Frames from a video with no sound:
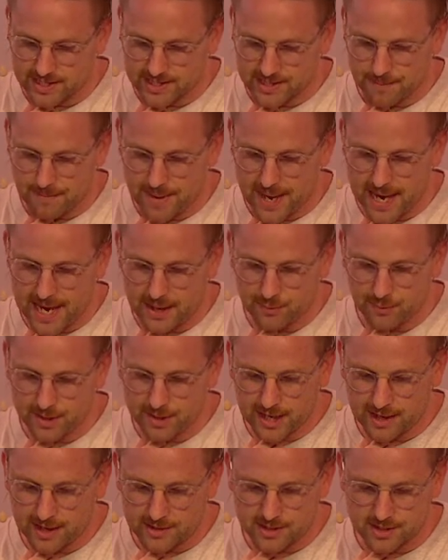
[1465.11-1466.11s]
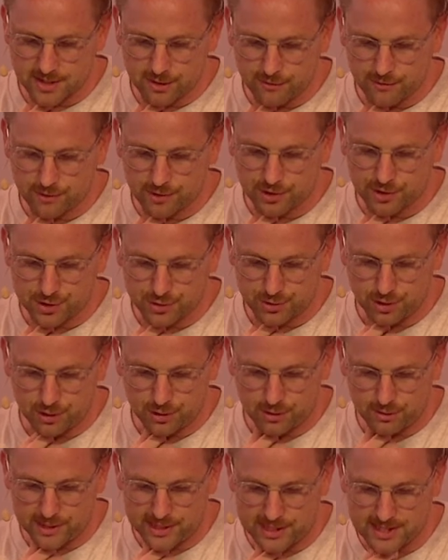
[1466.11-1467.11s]
a man without
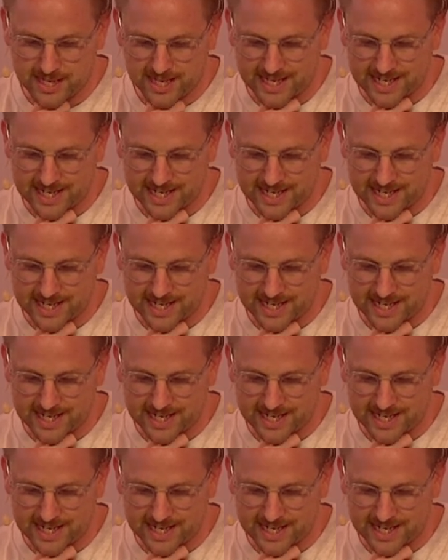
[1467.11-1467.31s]
self-control is like